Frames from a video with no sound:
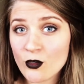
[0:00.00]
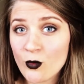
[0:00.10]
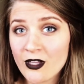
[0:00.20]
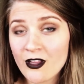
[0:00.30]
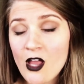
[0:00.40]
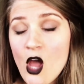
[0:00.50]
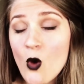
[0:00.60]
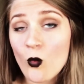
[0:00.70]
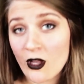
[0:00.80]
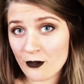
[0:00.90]
and Quill.
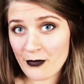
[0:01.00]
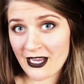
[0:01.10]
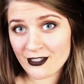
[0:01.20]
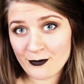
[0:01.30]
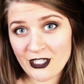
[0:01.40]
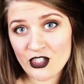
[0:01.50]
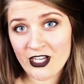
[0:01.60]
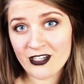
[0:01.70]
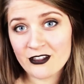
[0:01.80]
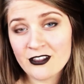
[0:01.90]
Welcome back to my
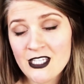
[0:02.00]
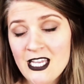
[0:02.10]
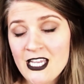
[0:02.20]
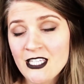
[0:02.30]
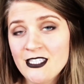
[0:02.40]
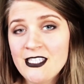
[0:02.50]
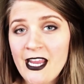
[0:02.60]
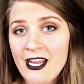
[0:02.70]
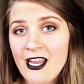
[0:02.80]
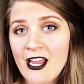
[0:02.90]
channel.
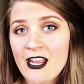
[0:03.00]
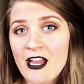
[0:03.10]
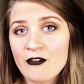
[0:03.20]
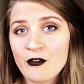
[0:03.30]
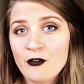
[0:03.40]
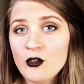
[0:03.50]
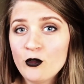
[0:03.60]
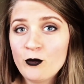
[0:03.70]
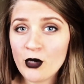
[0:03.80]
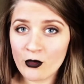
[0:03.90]
Today I have a
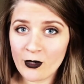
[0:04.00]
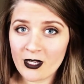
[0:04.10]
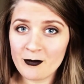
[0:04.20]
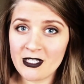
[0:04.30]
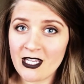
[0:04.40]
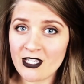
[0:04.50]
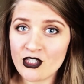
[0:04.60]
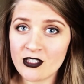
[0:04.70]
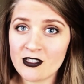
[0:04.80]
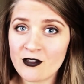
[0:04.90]
few book
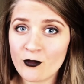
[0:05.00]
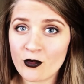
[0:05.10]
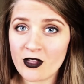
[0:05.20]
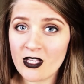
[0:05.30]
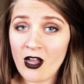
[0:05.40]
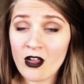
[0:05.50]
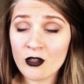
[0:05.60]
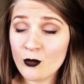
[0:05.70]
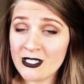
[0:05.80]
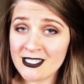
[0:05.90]
recommendations for the
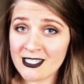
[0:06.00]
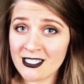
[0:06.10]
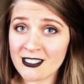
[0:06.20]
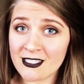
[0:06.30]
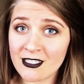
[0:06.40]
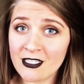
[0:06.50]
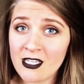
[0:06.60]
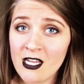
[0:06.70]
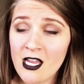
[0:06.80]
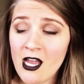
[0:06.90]
Halloween season
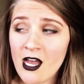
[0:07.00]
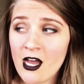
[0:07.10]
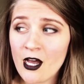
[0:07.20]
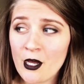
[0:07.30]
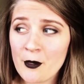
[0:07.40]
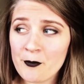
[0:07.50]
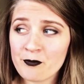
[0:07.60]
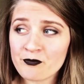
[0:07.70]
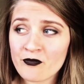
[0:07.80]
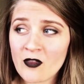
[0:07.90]

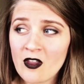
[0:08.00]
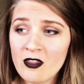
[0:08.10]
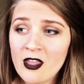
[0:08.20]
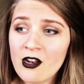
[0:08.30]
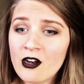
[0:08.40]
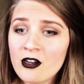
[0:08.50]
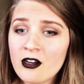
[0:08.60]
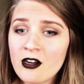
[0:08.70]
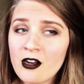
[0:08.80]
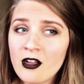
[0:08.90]
that
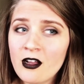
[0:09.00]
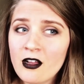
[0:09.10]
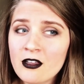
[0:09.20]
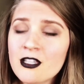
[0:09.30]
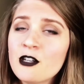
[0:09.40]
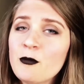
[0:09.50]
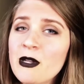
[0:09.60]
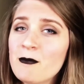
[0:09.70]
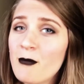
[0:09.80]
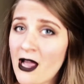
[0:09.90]
are a little
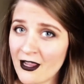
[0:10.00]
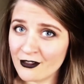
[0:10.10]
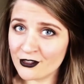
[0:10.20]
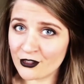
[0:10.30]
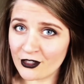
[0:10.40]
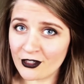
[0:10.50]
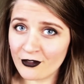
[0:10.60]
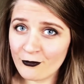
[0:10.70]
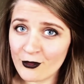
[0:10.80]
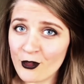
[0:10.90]
bit milder
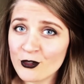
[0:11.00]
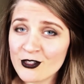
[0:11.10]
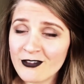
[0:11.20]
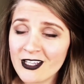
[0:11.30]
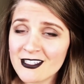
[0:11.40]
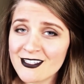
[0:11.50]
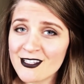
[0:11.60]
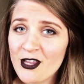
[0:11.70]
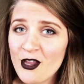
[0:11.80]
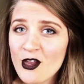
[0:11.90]
for those of us
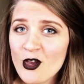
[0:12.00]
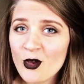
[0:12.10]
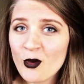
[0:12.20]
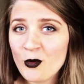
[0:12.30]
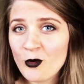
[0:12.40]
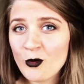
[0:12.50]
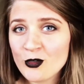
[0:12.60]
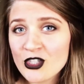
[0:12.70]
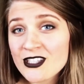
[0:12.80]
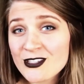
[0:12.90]
who
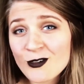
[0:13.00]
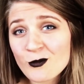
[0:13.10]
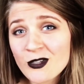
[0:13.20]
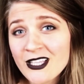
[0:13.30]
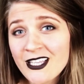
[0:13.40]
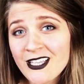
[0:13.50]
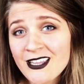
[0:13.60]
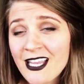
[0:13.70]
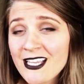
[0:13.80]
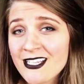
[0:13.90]
just don't really
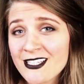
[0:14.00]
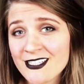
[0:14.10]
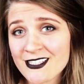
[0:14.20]
like